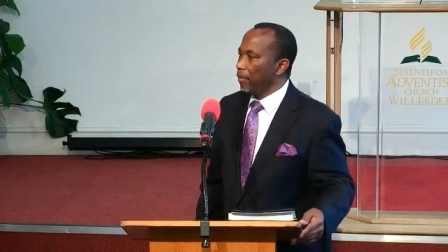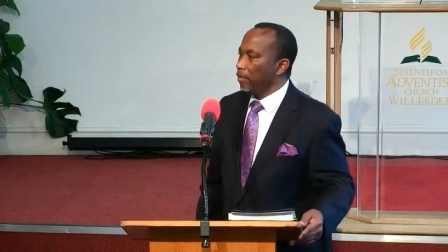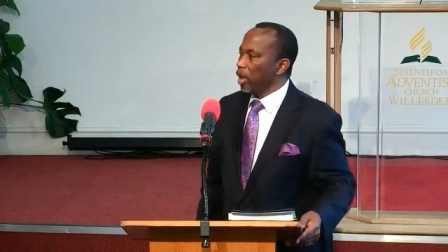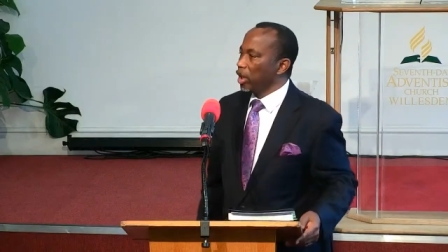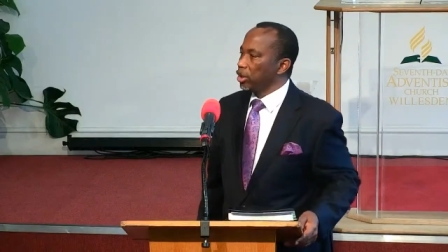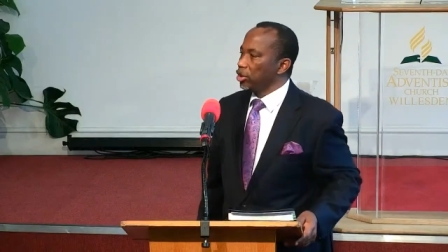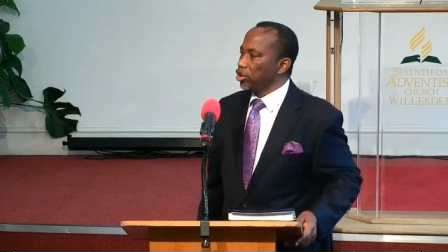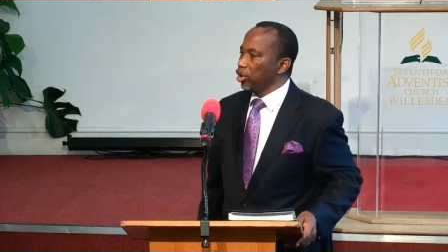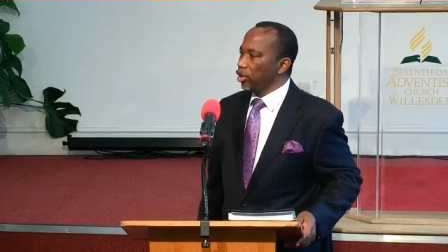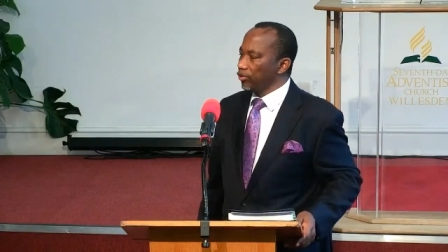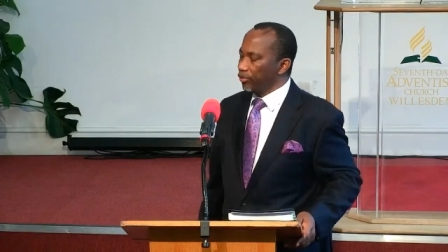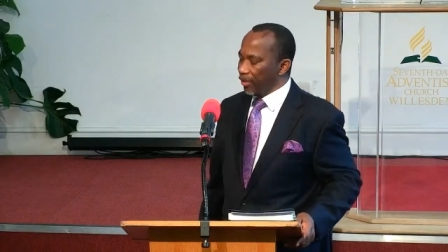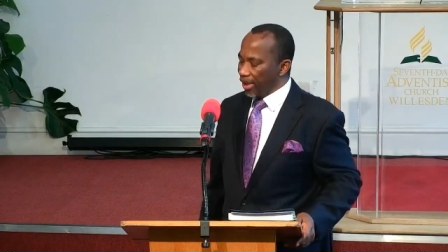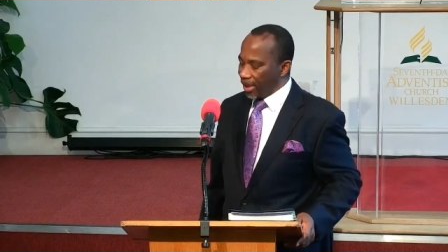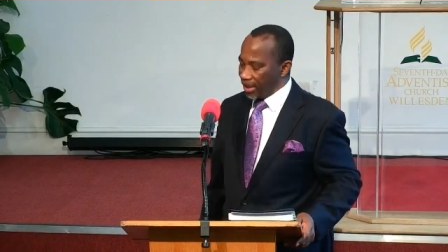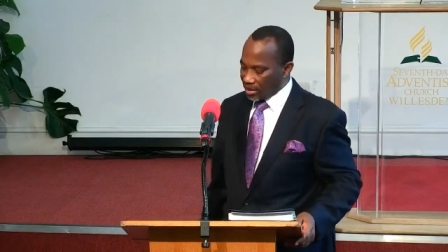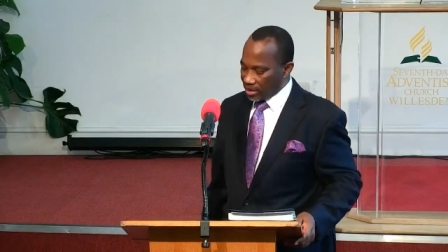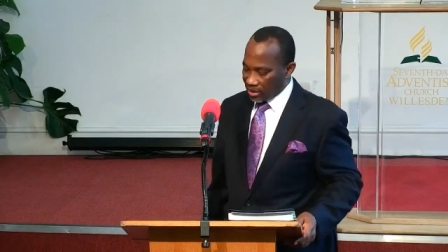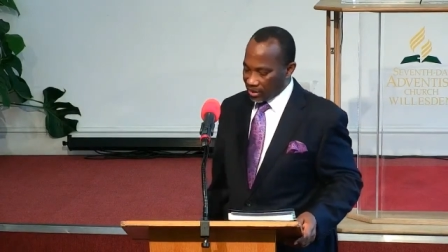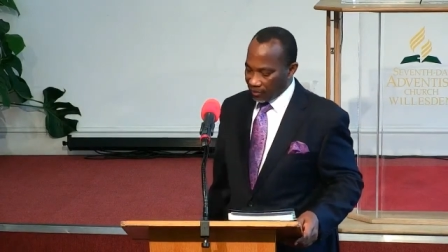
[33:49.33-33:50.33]
But you know,
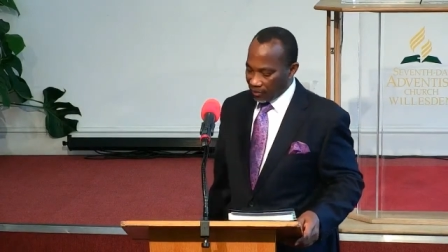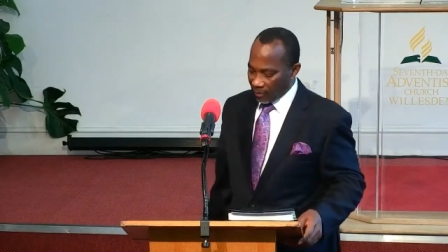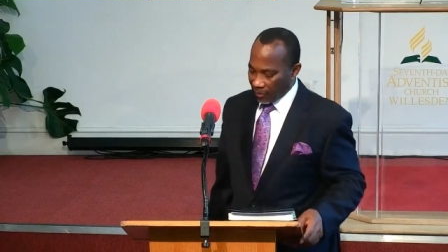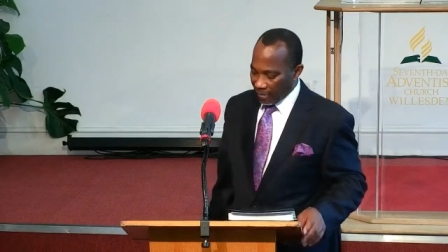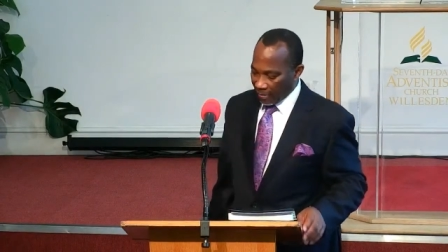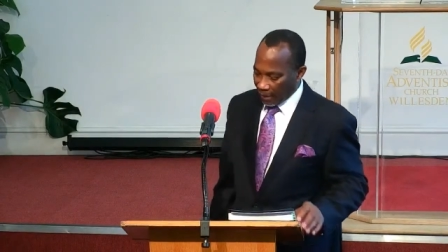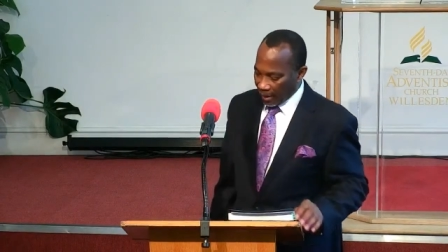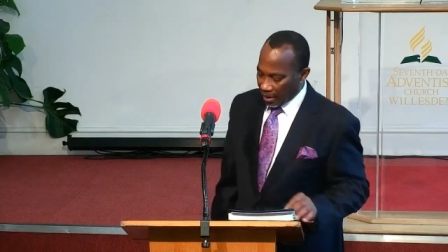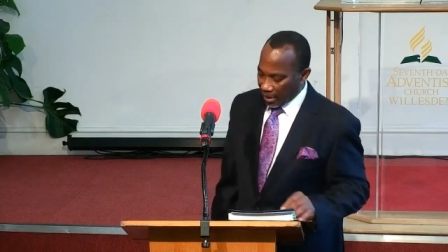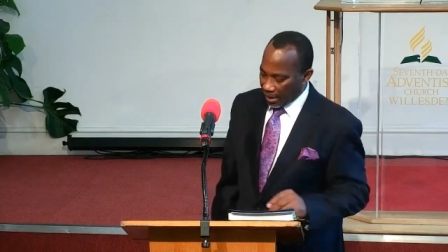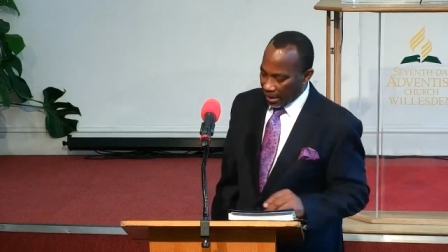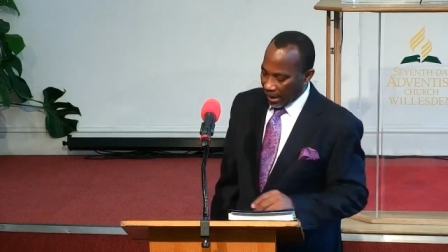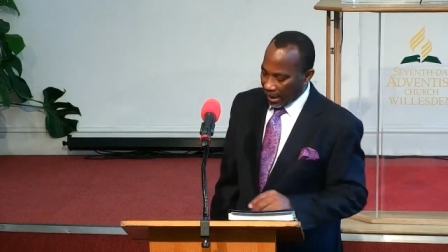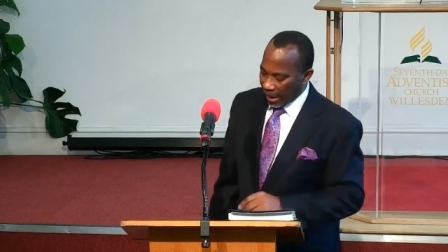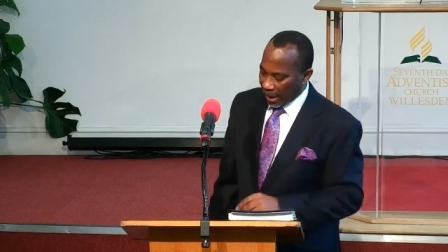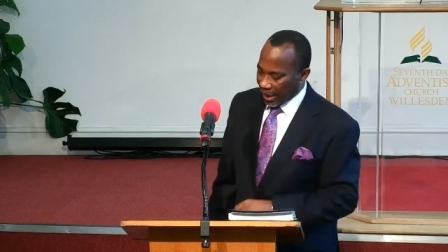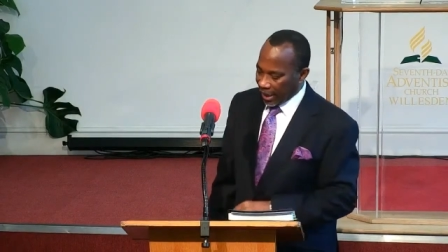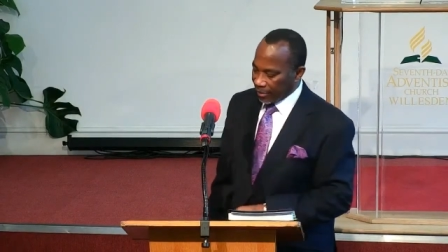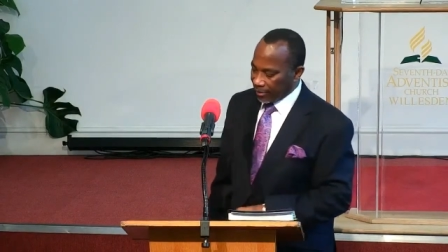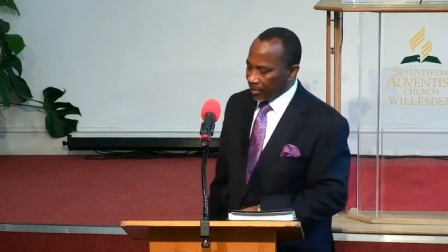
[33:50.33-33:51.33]
friends,
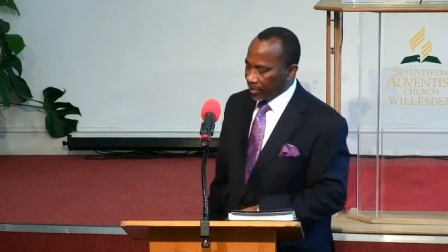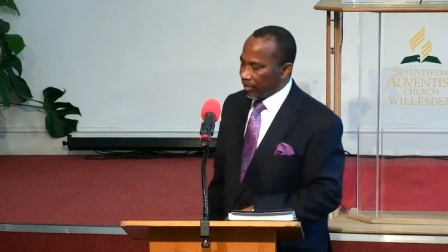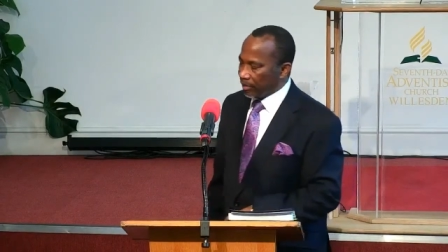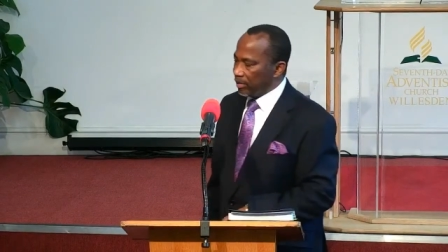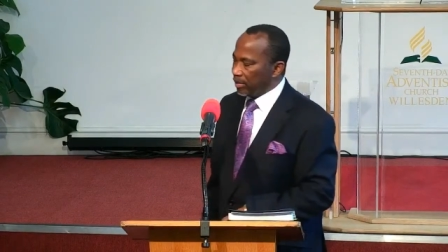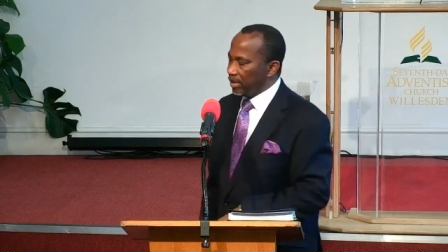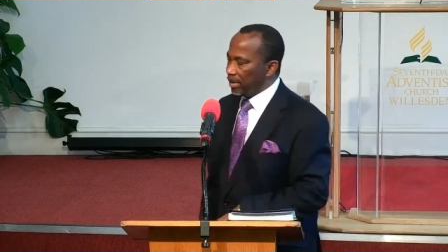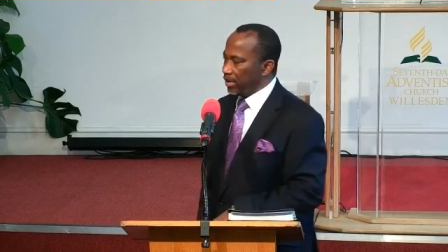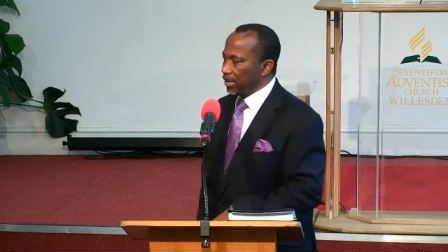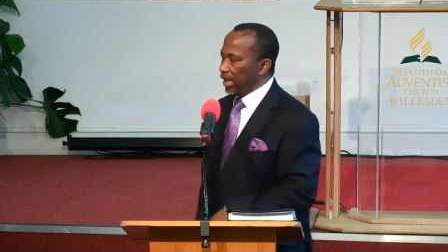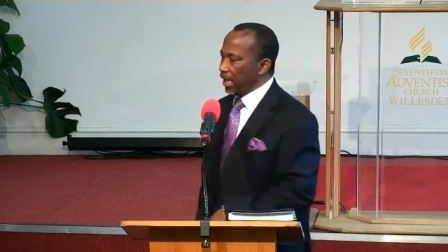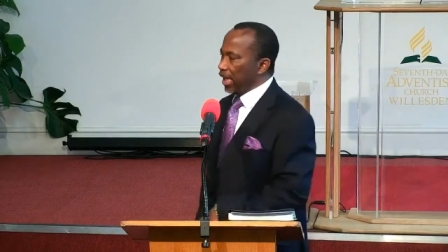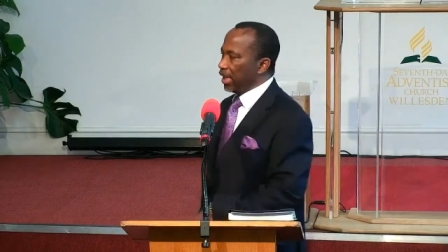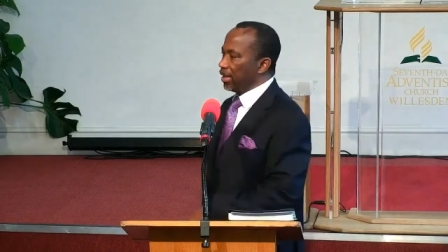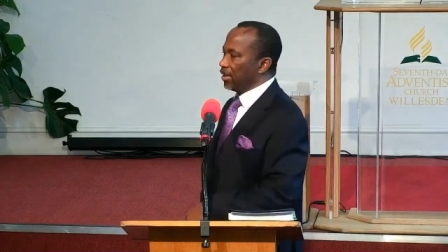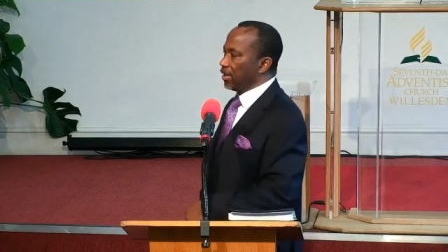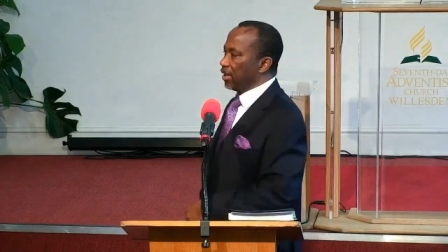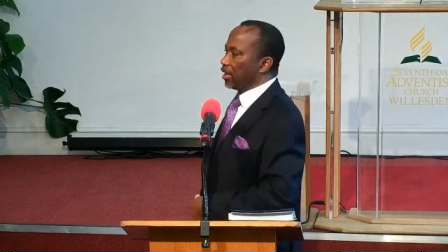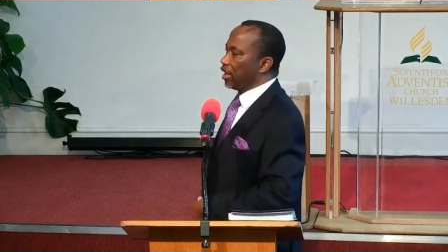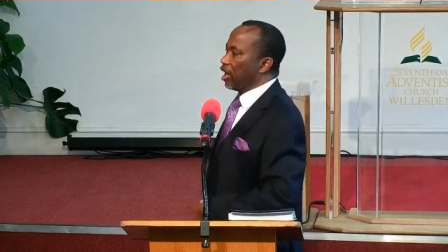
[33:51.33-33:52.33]
the